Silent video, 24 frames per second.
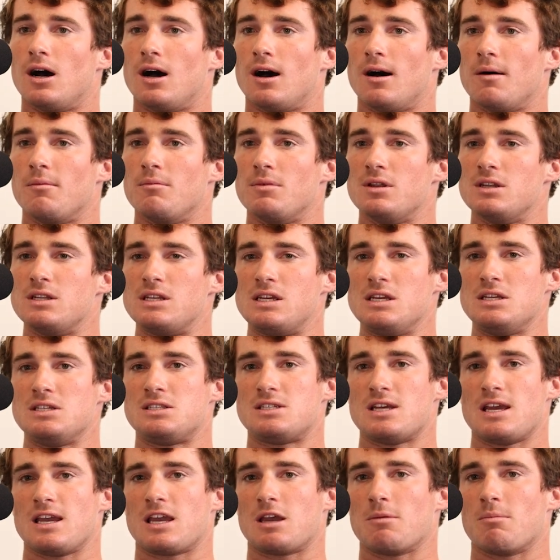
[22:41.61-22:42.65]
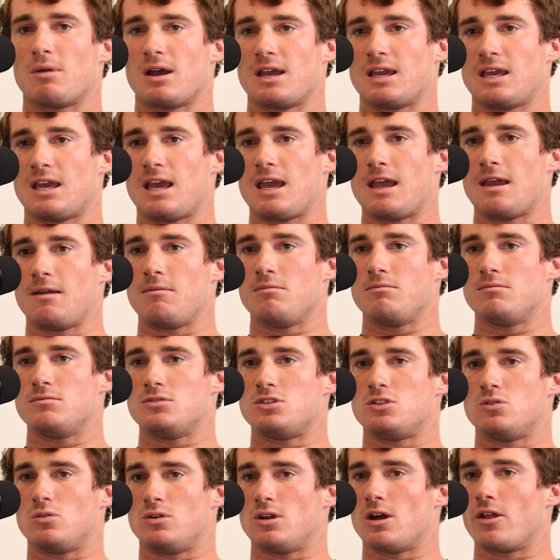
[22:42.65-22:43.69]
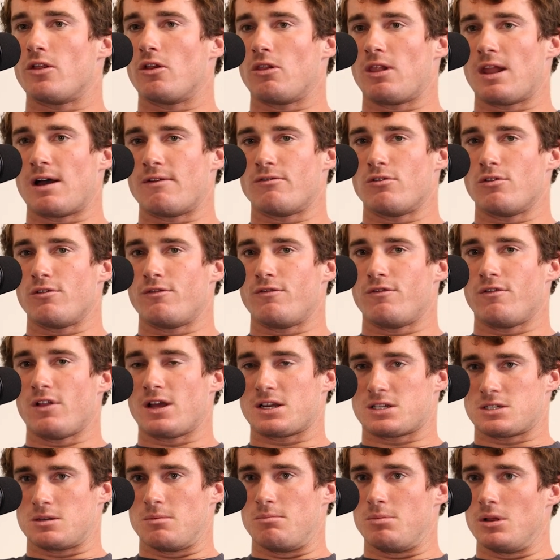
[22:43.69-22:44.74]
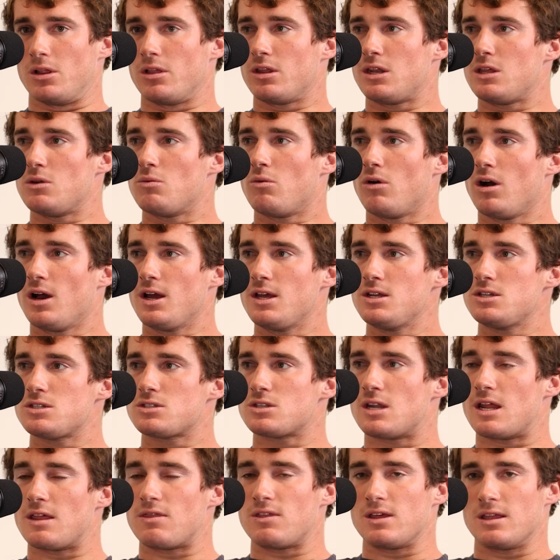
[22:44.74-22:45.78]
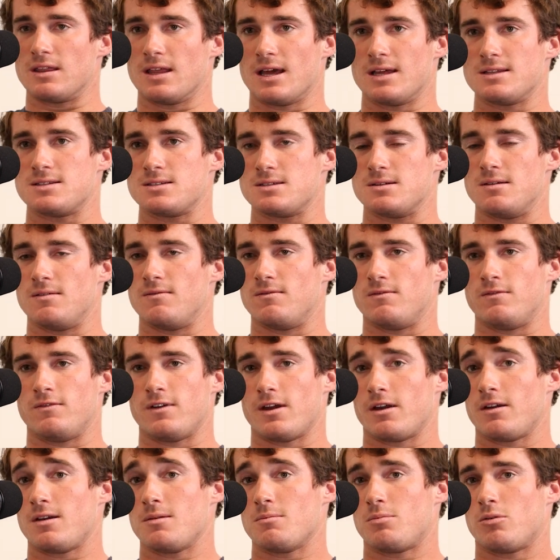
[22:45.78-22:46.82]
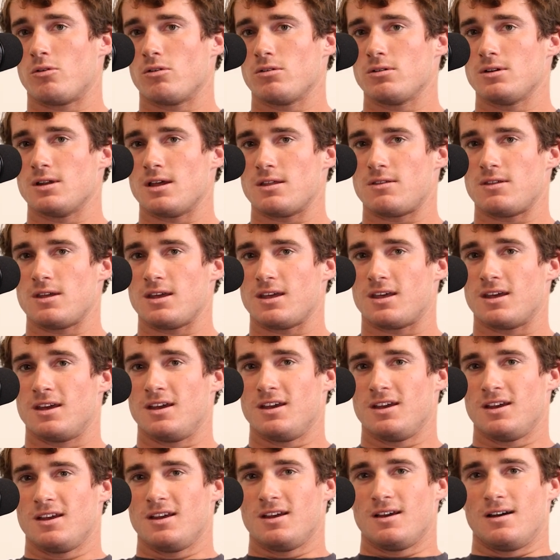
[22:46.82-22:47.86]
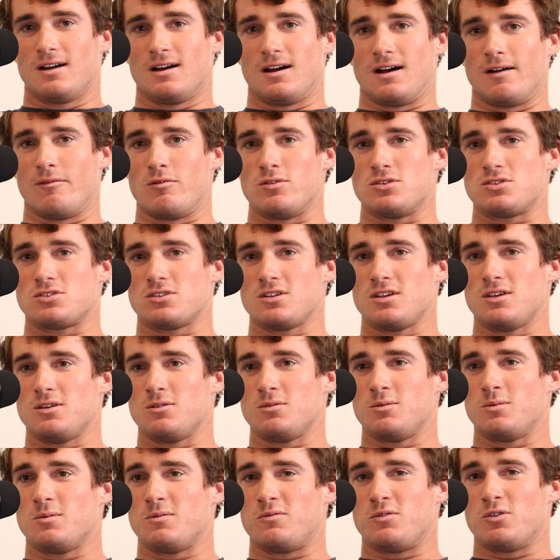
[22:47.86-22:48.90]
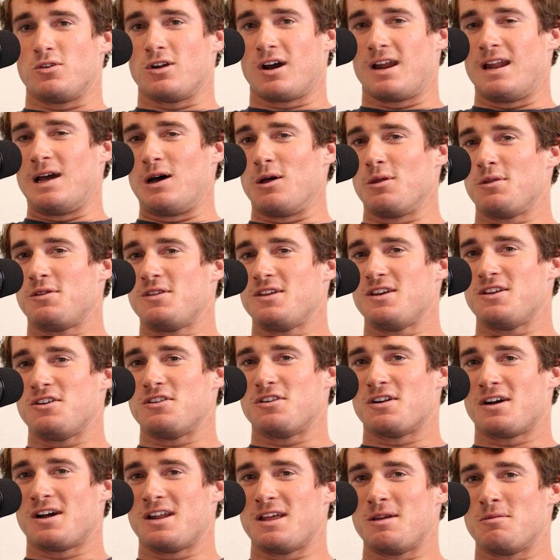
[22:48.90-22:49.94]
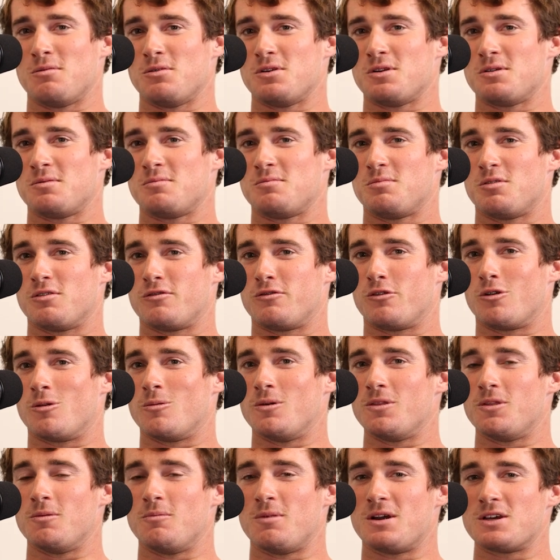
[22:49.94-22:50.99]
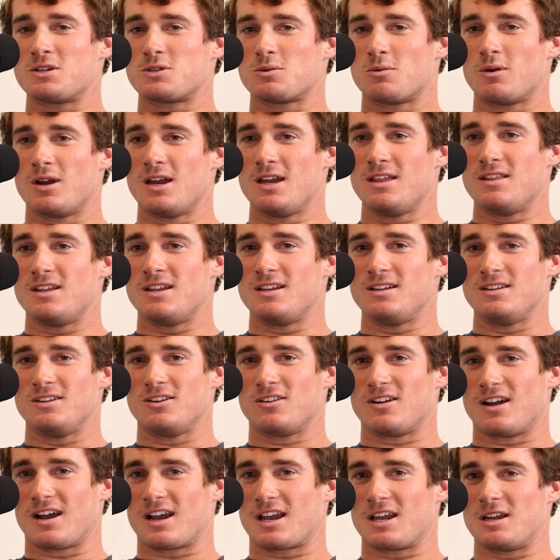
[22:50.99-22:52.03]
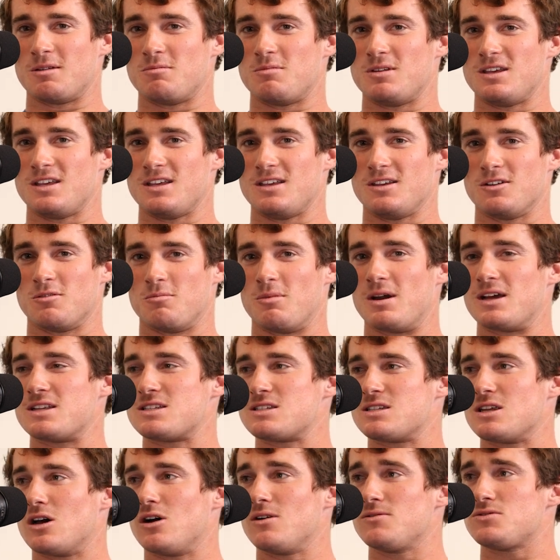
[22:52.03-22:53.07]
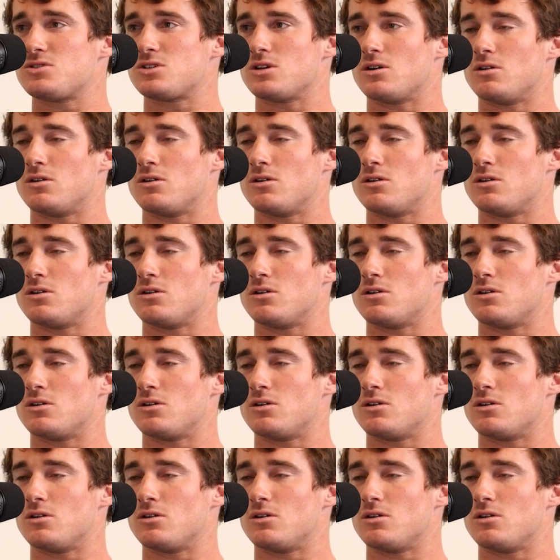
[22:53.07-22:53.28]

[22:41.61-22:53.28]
And he's taken my game to another level flexibility-wise, and I think that's very important. I think, obviously, if you're not healthy and you're not able to perform it the best way, then you're not going to be your best self.